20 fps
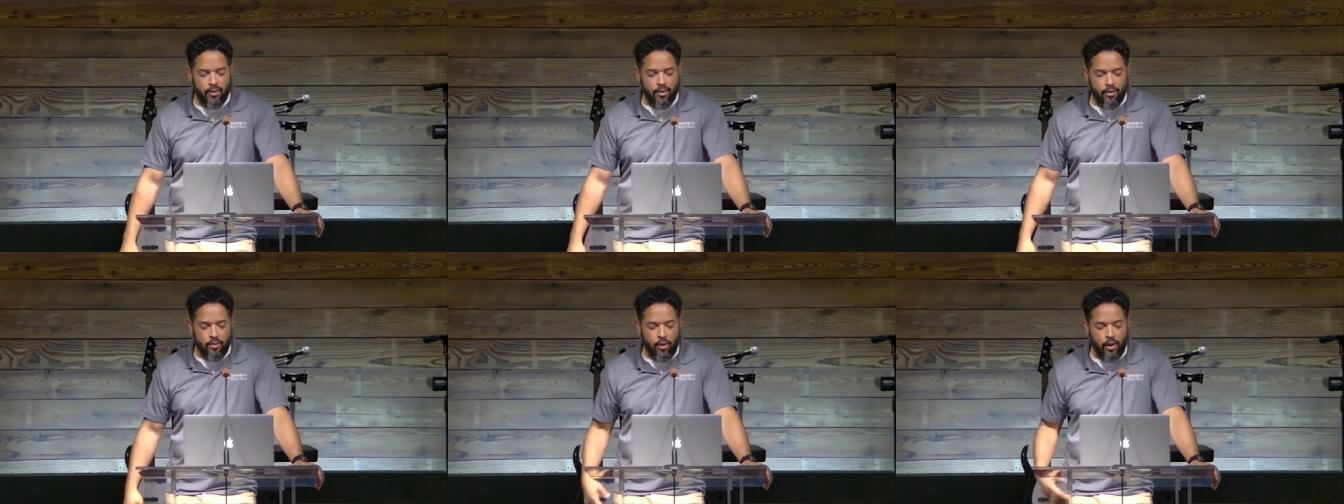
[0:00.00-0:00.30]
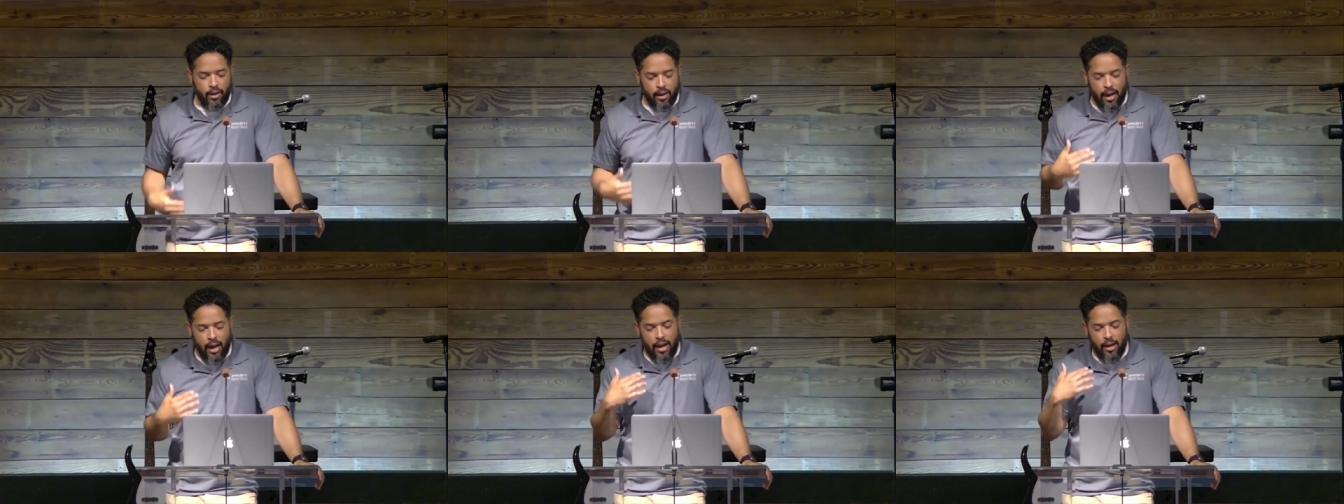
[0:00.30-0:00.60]
right,
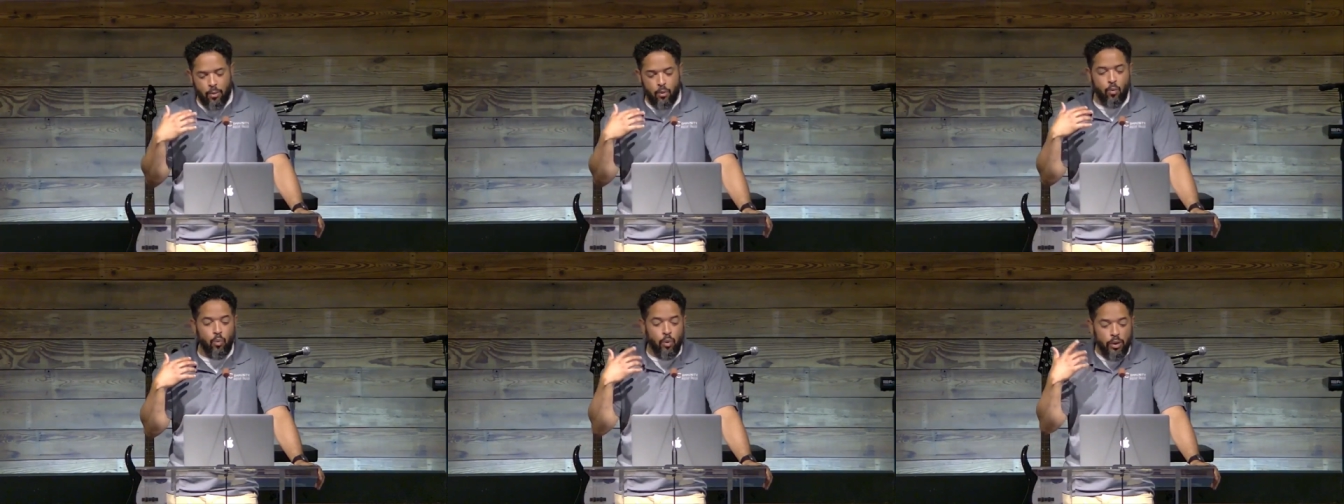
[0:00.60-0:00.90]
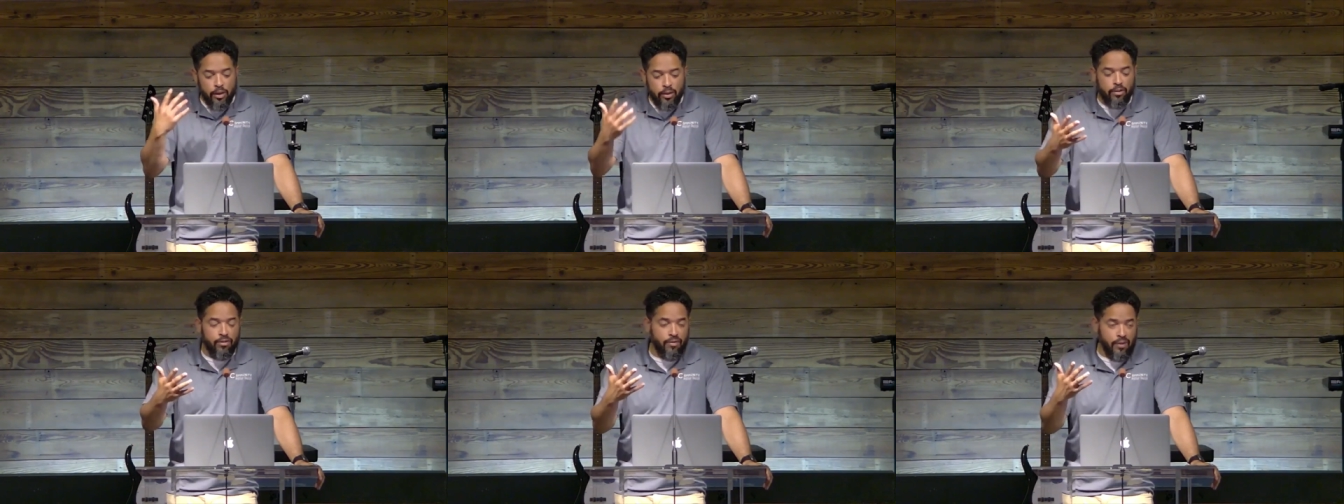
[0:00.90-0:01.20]
I
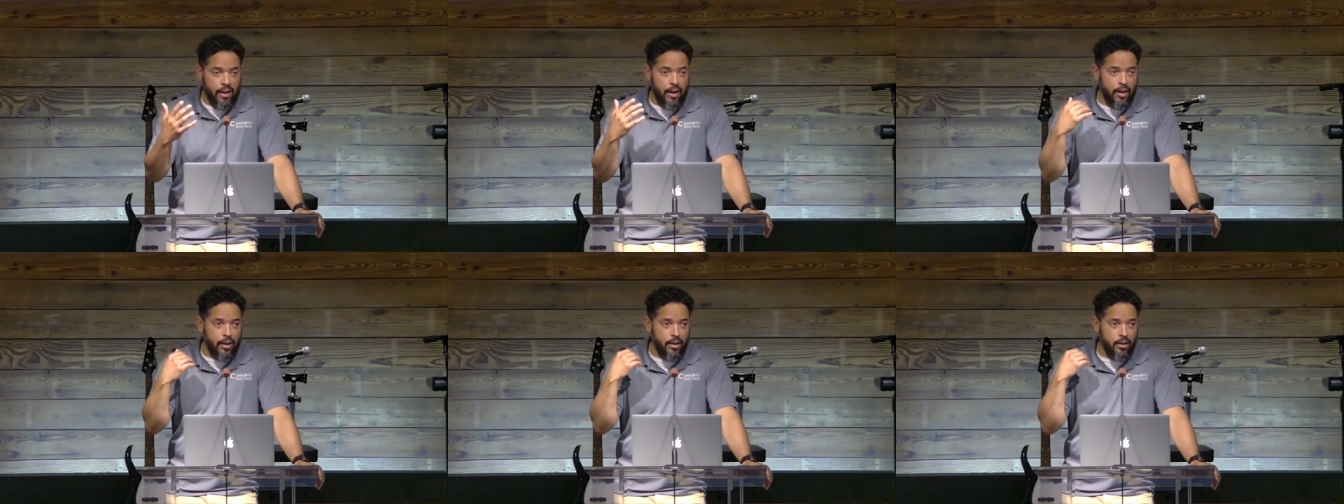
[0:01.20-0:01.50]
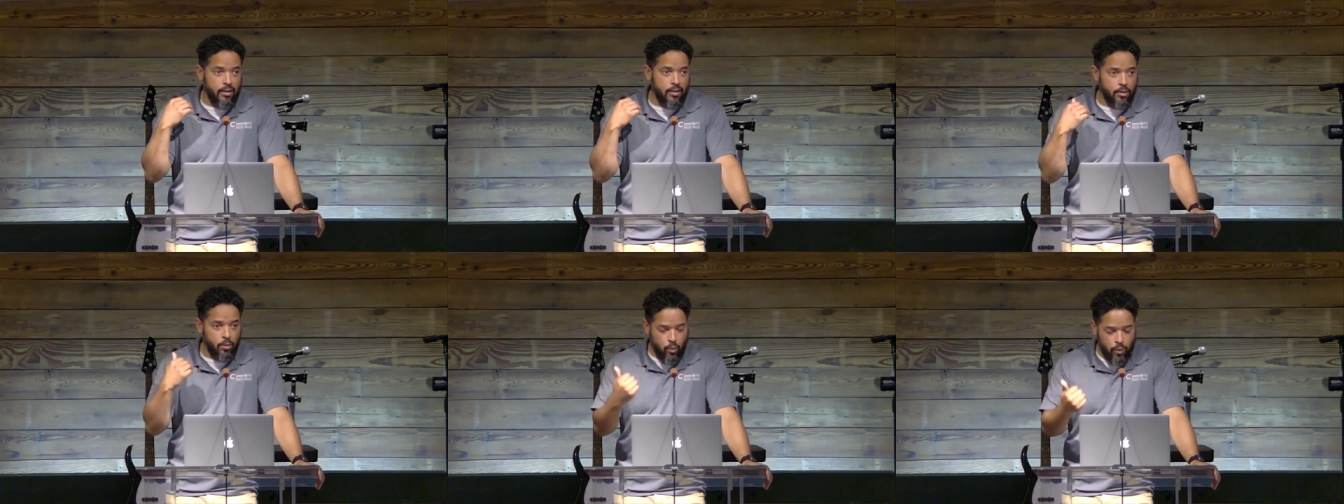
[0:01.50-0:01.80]
will find
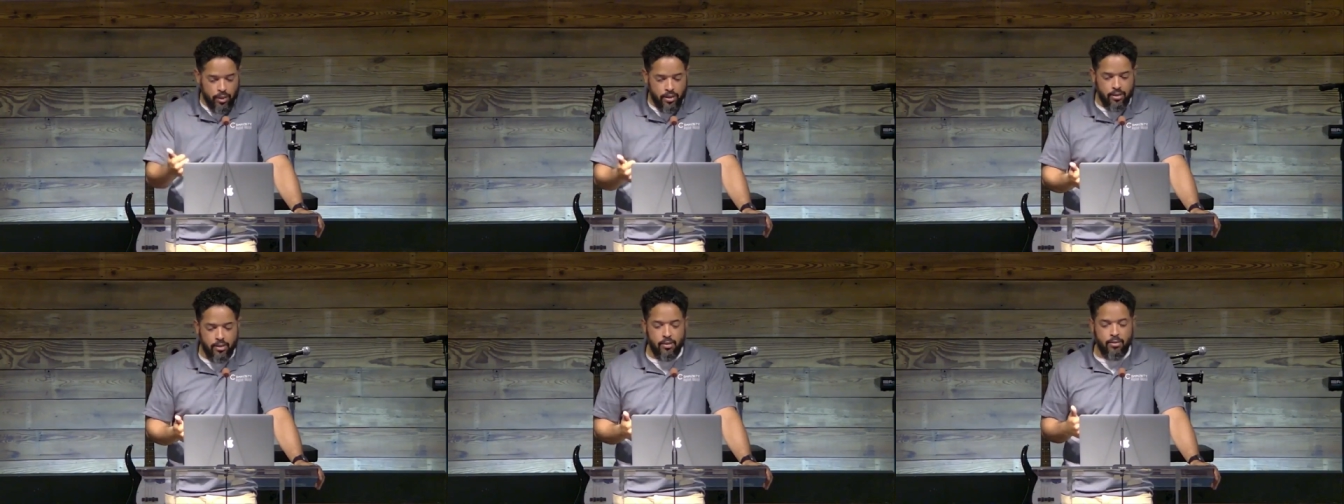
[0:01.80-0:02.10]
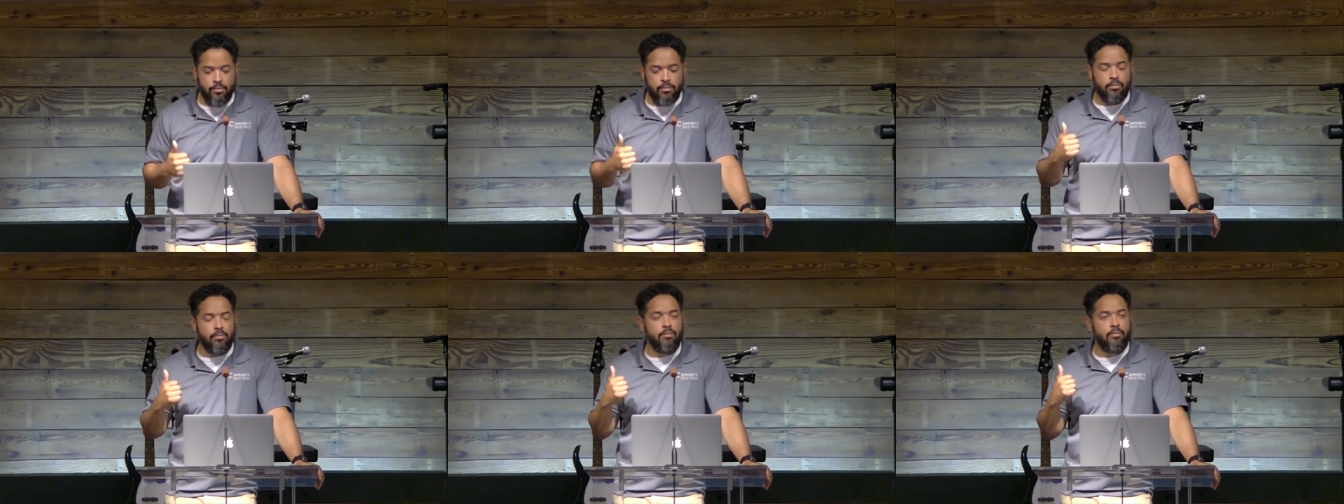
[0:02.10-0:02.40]
wisdom,
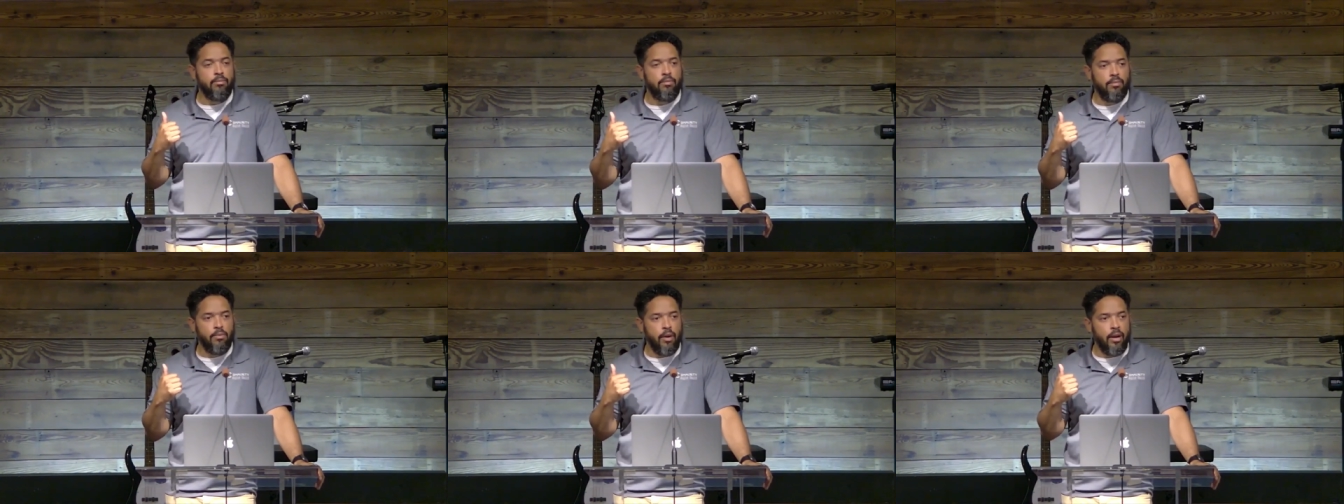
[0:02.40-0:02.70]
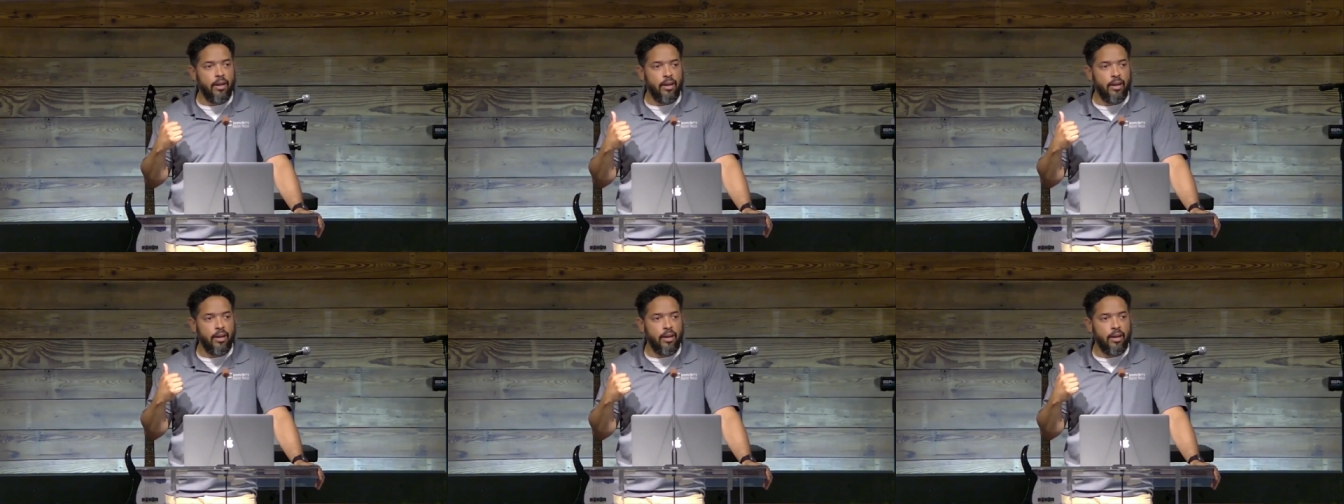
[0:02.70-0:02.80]
right?